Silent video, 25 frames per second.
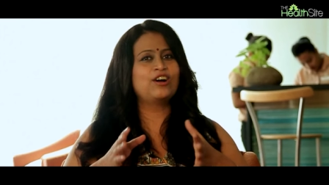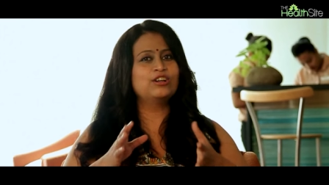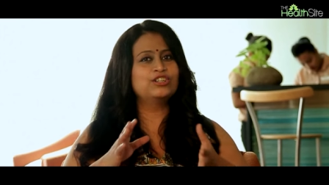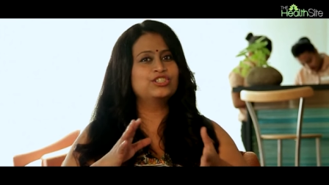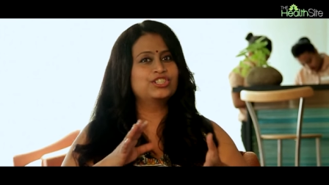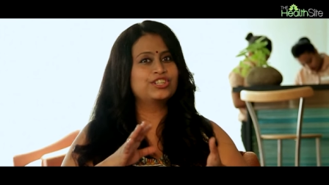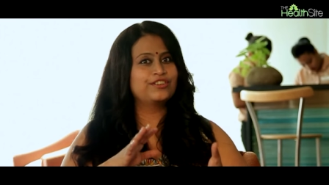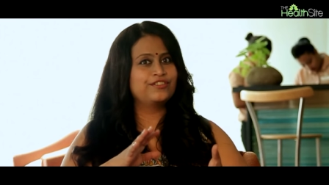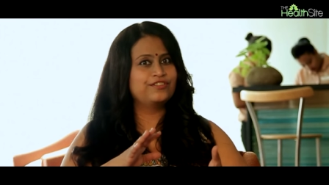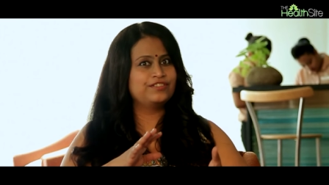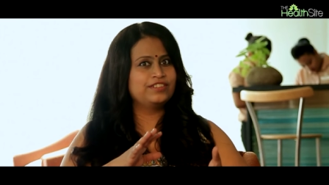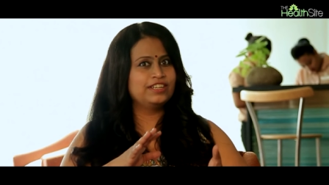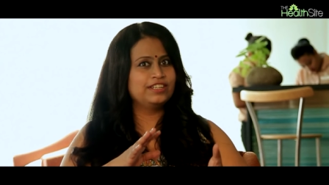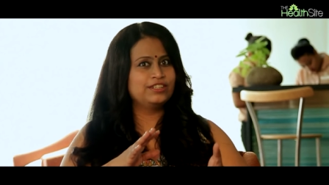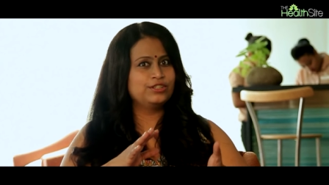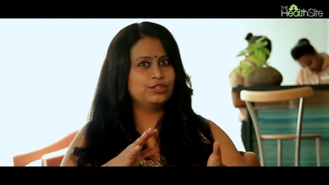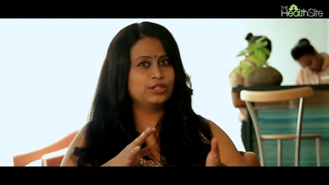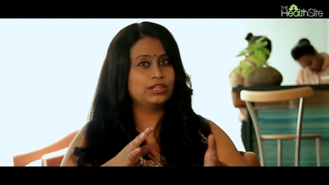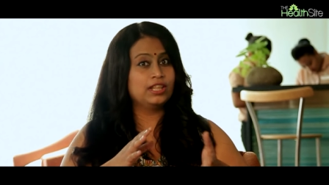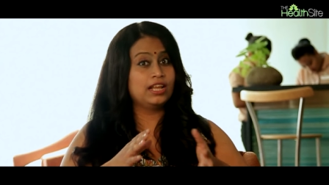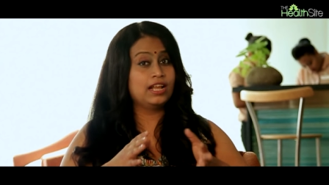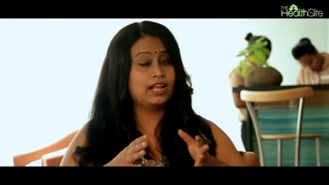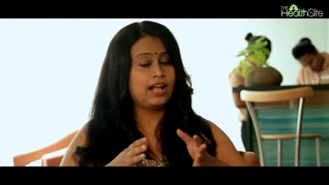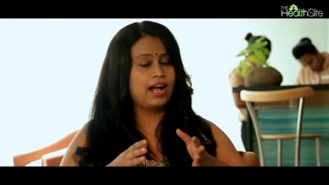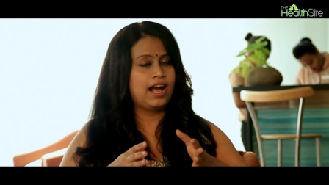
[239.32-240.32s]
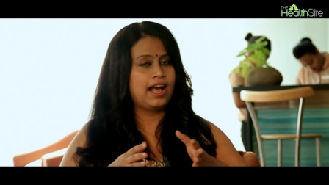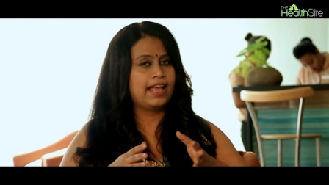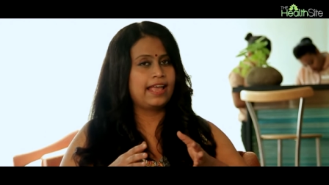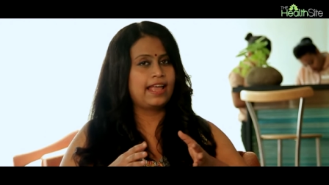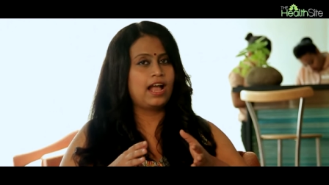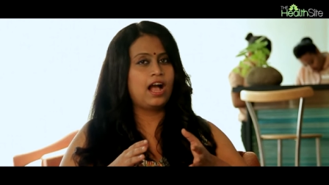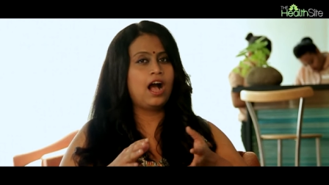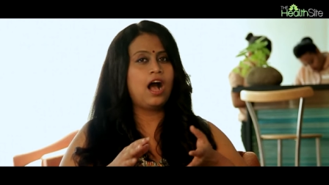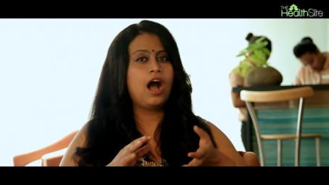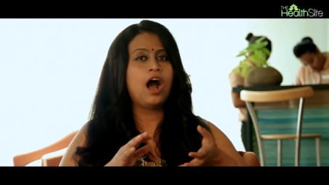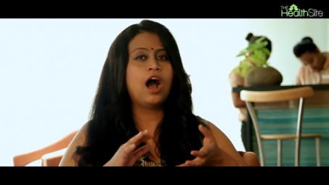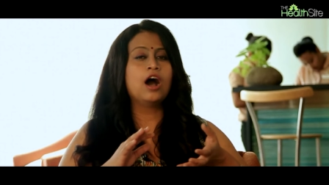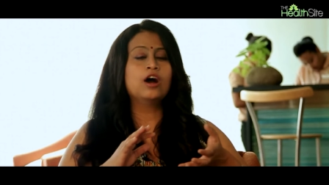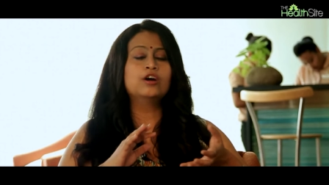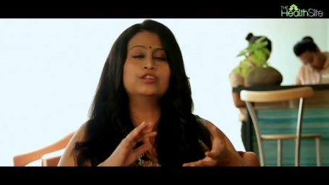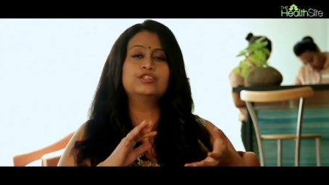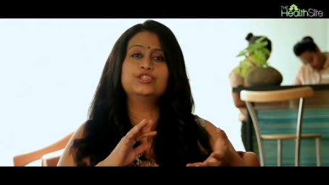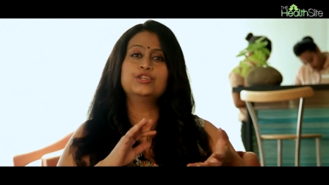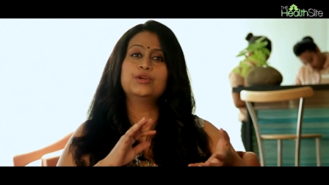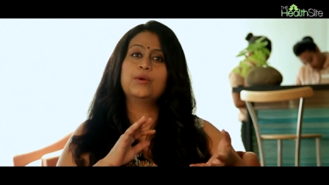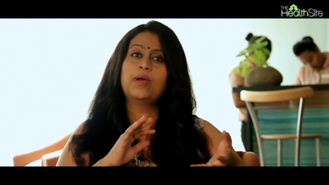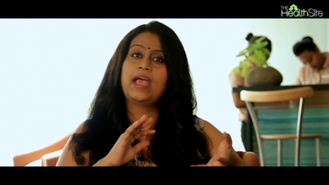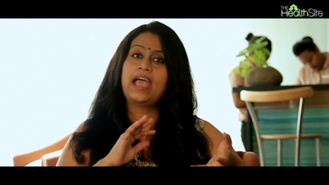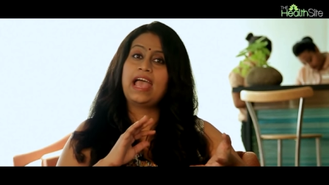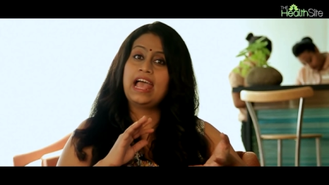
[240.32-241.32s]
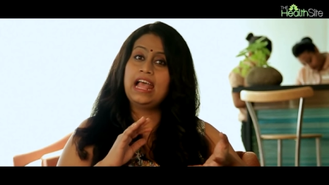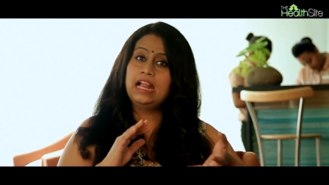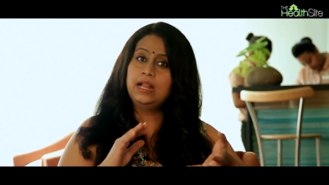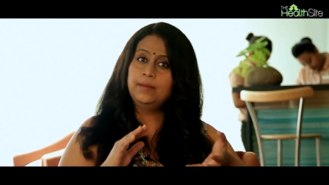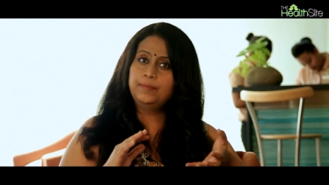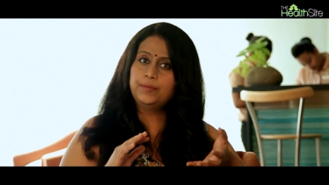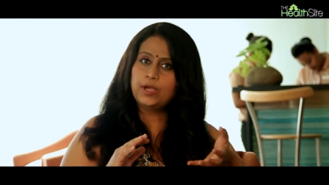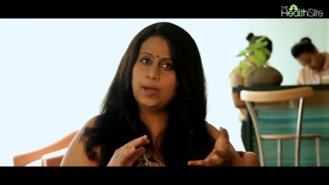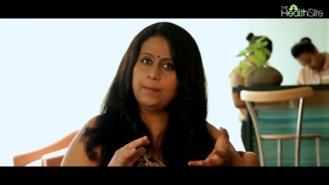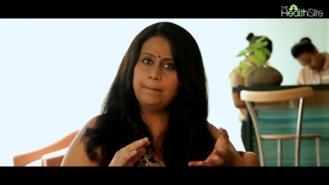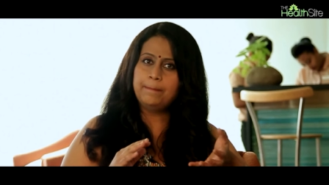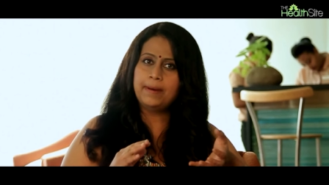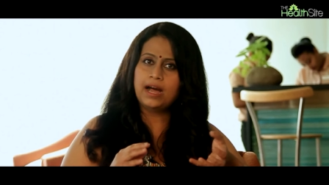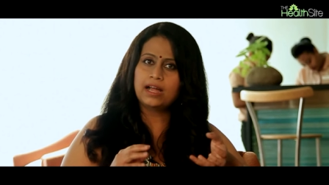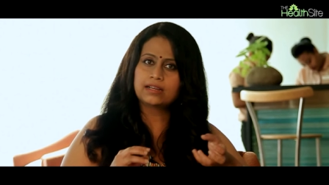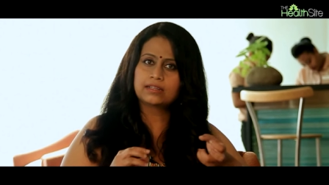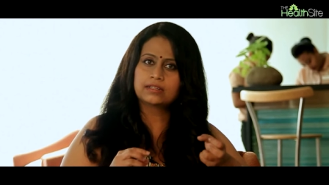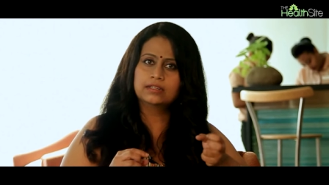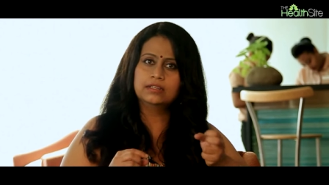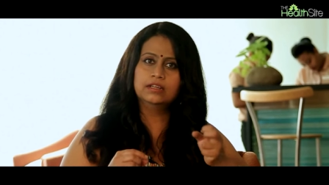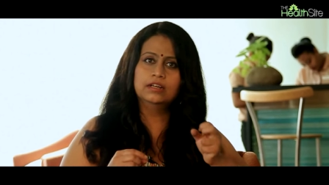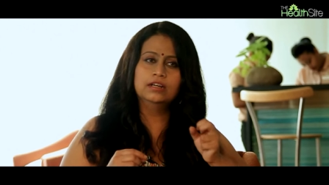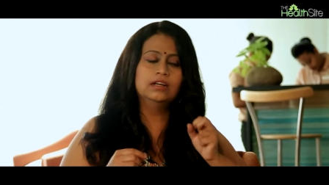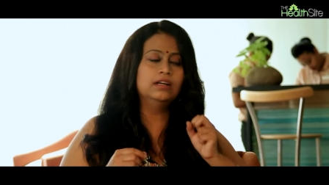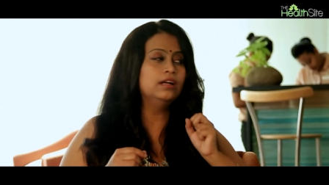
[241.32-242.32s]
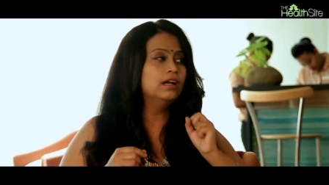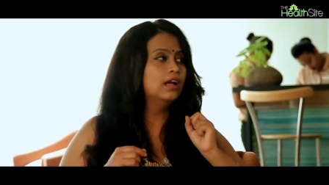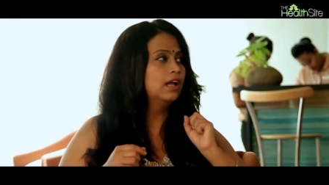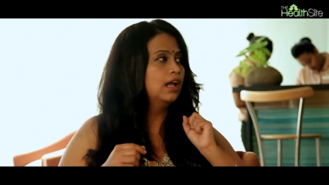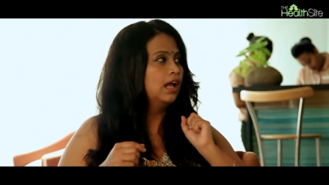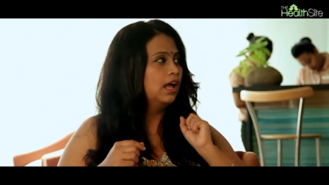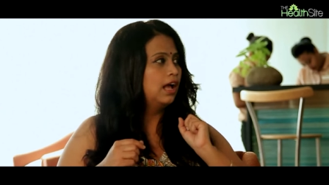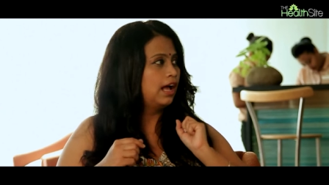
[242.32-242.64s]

now shifted to the guy. How do you help your partner